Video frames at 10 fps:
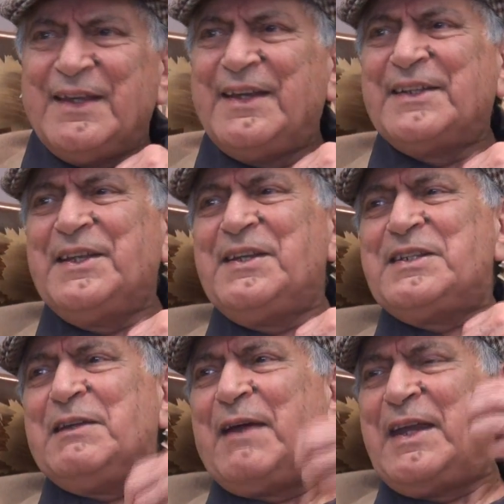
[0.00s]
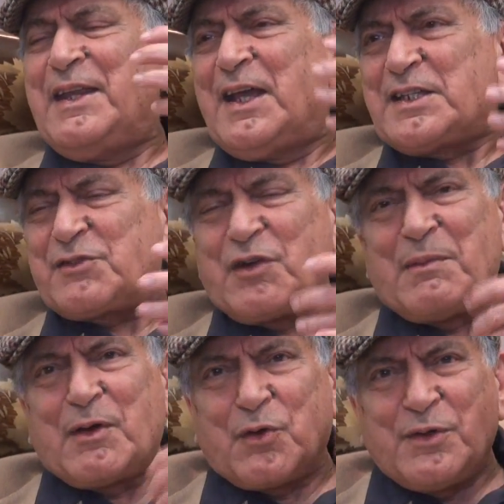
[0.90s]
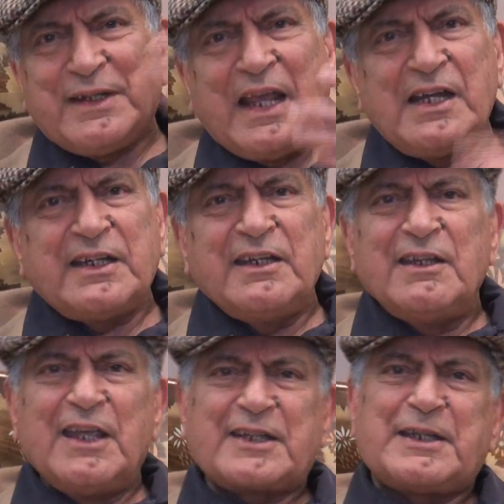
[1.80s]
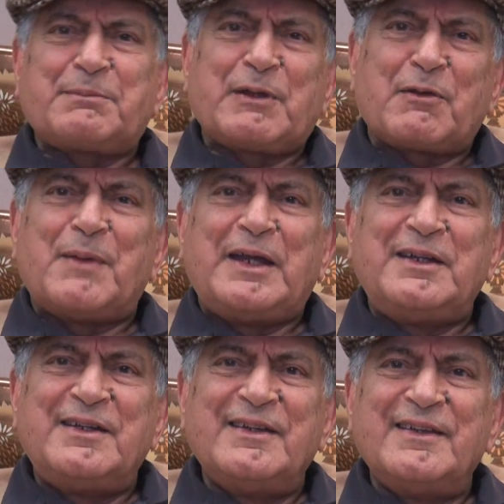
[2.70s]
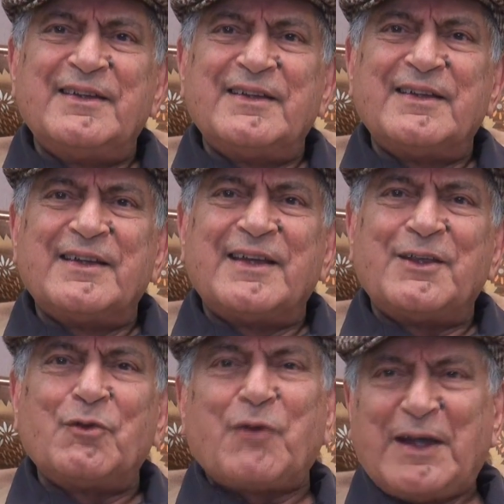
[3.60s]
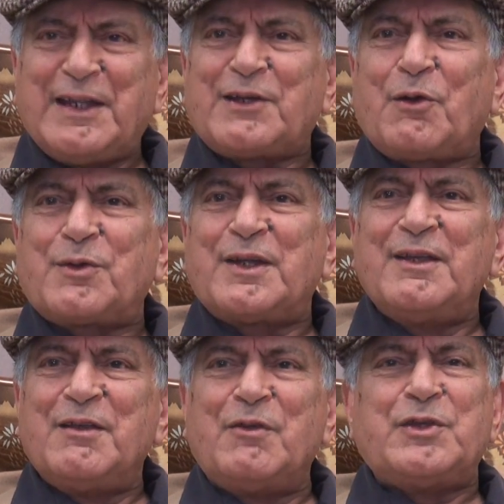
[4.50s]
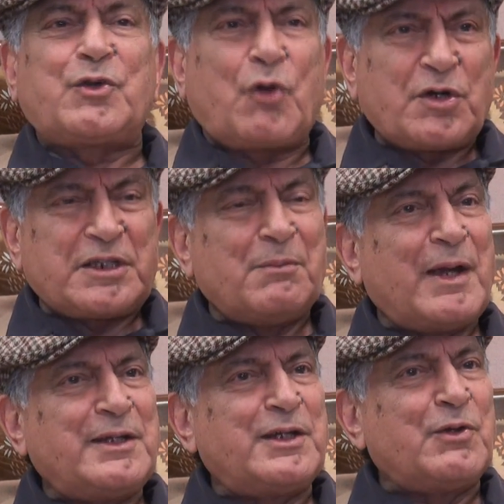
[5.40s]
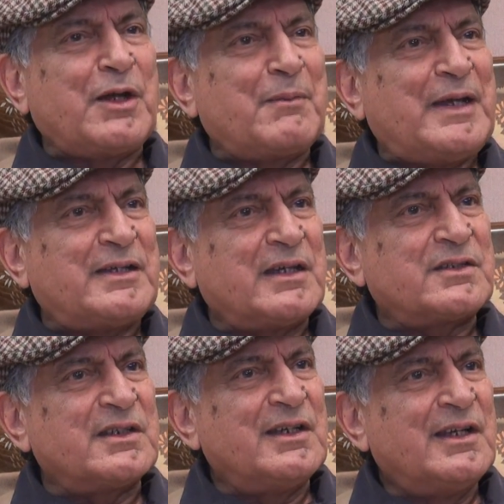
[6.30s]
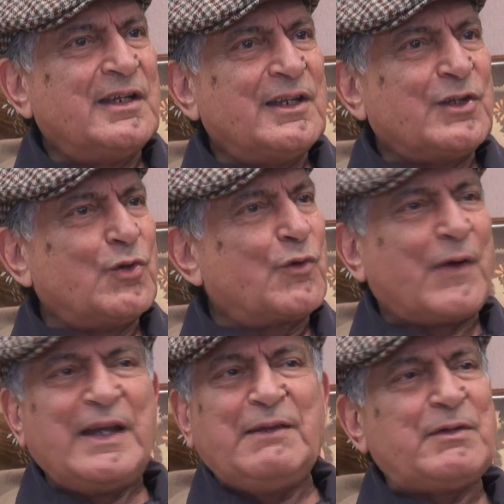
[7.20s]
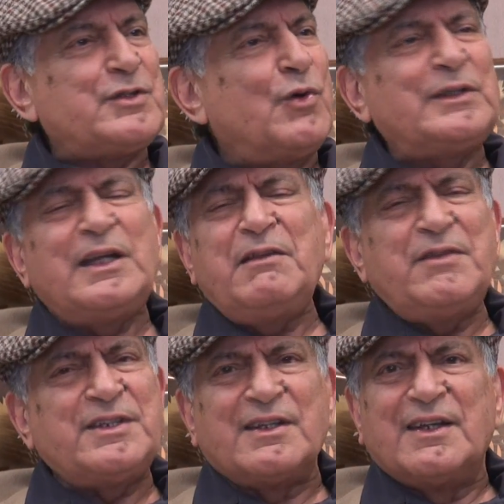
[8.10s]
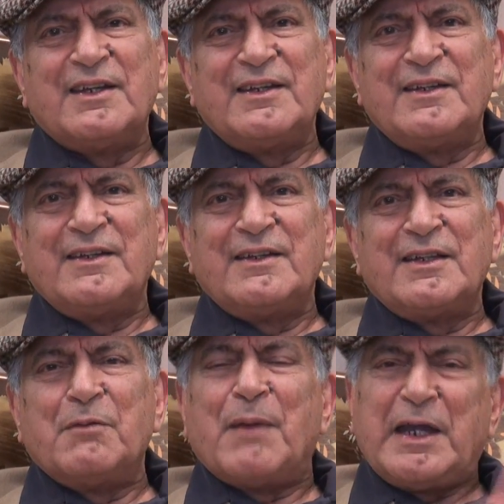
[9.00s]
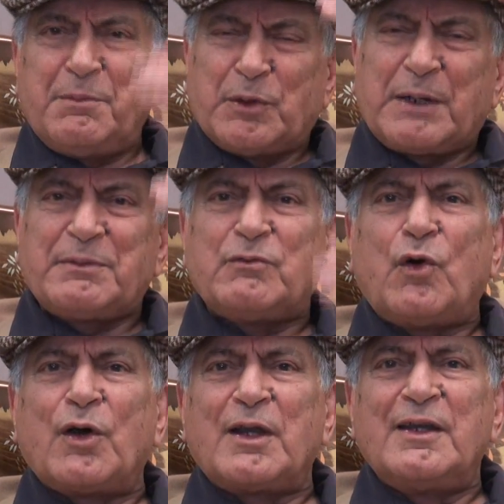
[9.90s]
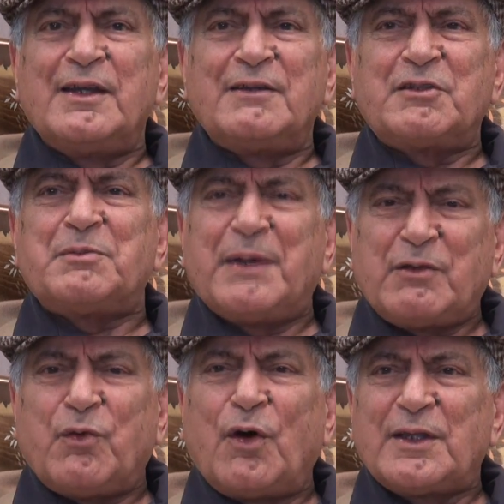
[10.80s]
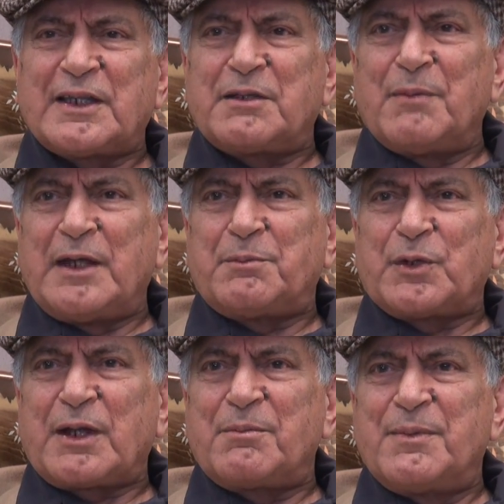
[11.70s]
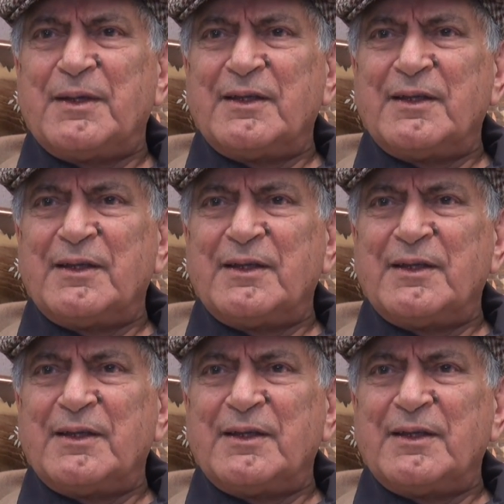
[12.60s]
Nothing is dividing us from our own reality except our mind. You'll find that out. When you cross the mind during meditation, you'll find there was no other division. The mind put up the wall. It was a big wall that the mind put up.